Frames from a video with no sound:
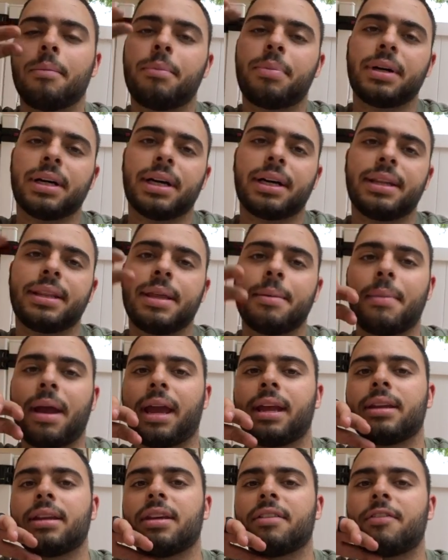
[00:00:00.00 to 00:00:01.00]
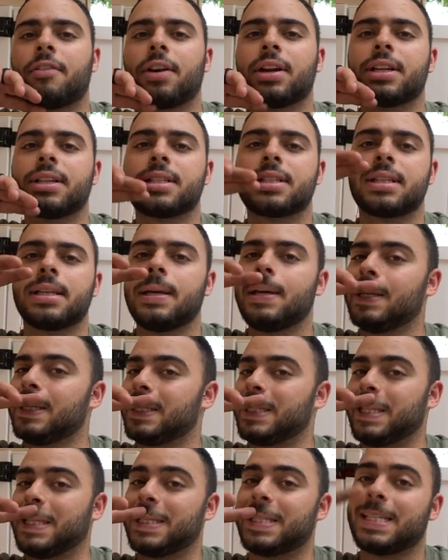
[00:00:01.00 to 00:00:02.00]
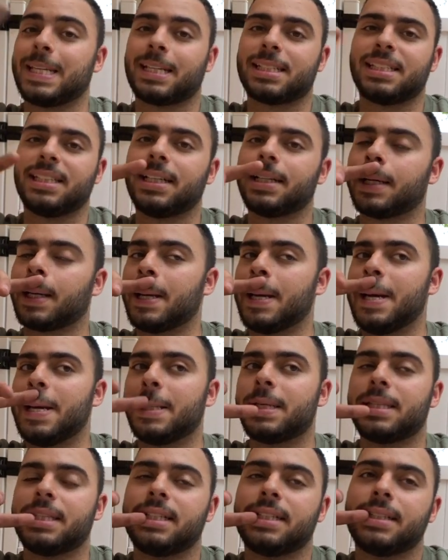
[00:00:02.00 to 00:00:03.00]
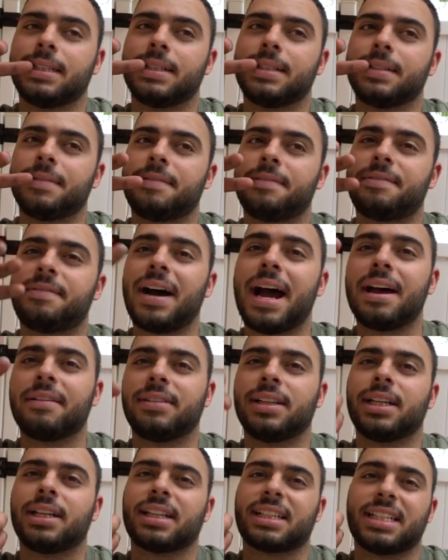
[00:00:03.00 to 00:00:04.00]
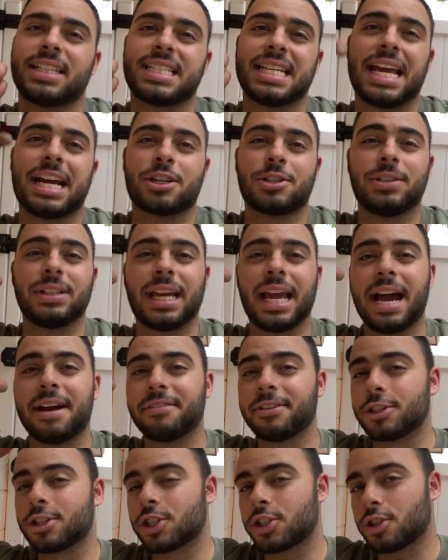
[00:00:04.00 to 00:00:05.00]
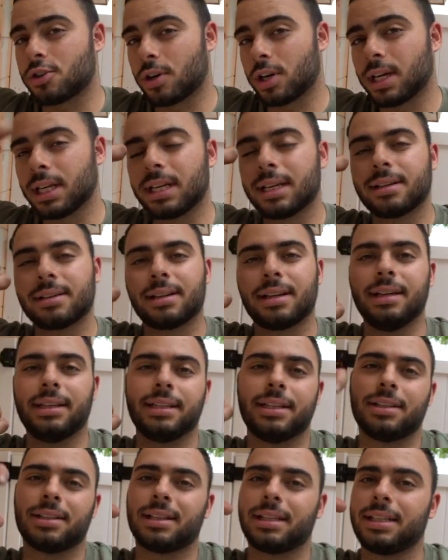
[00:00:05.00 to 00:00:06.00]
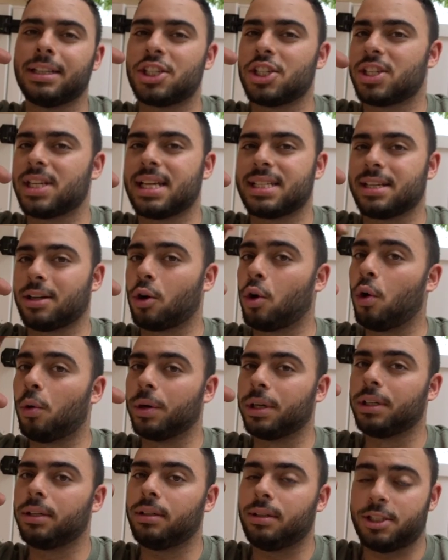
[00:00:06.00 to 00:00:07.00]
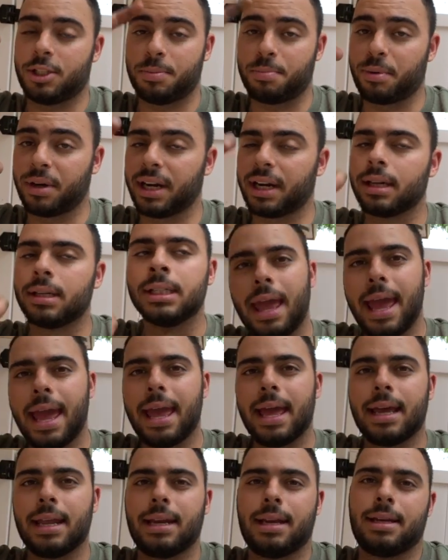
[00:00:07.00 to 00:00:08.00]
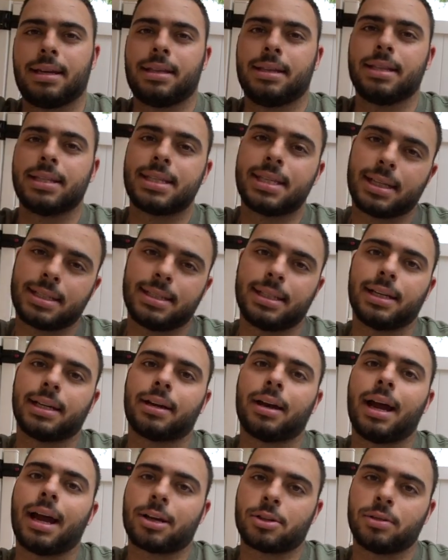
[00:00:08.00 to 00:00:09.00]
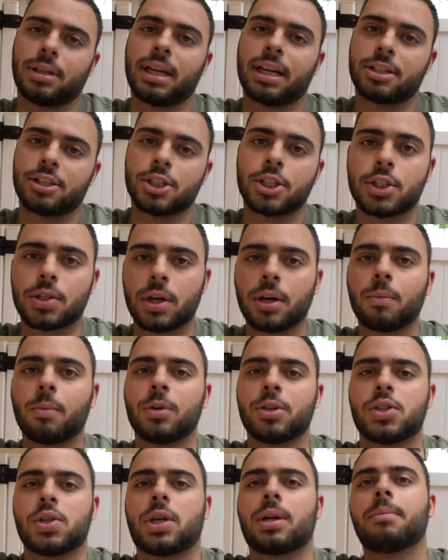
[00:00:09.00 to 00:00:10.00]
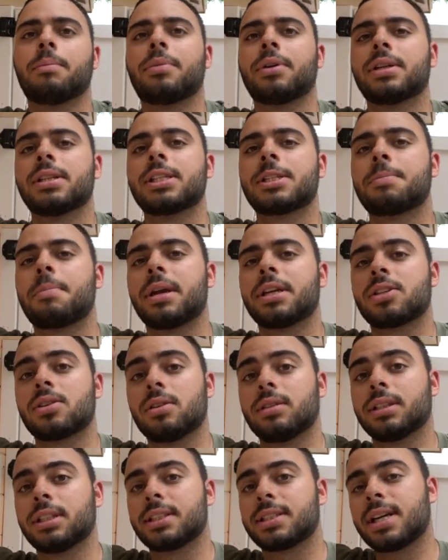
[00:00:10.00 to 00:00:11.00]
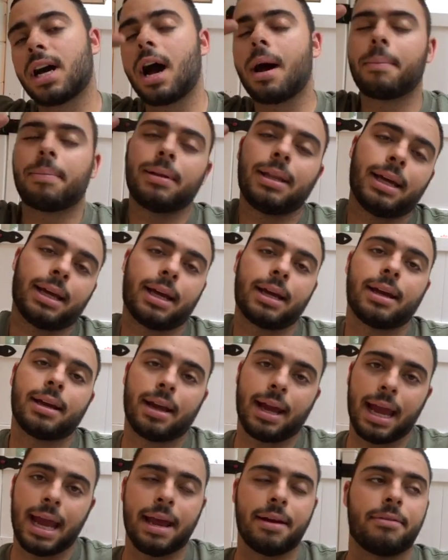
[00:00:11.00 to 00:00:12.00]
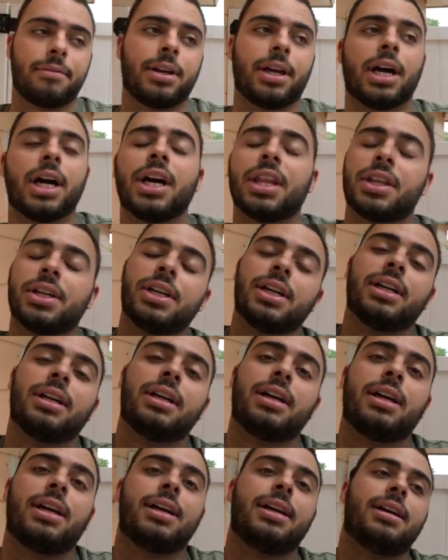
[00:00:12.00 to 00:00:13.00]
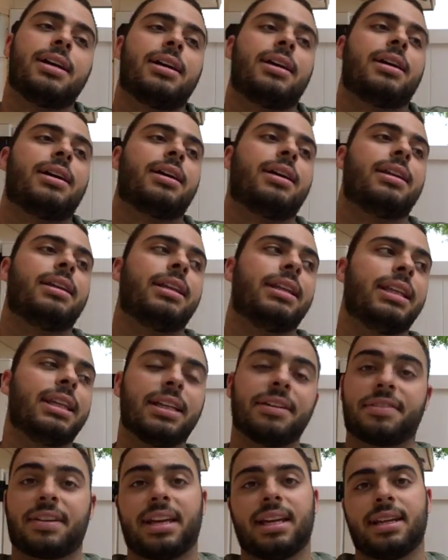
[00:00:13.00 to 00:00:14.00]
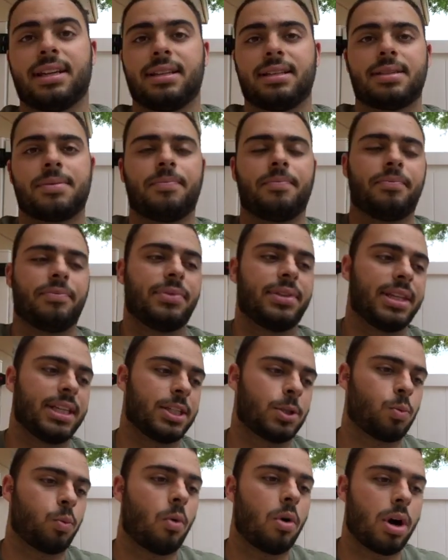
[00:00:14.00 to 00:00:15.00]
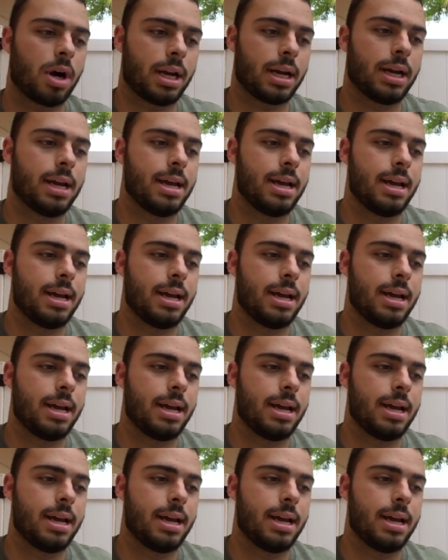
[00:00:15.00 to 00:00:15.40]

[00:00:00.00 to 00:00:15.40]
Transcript: but the main difference is the 6-lug. The 5-lug doesn't actually have a strut, it just has a coil spring, and the 6-lug actually has a strut, which you can put the spacer on the top like every other lift kit is. This one,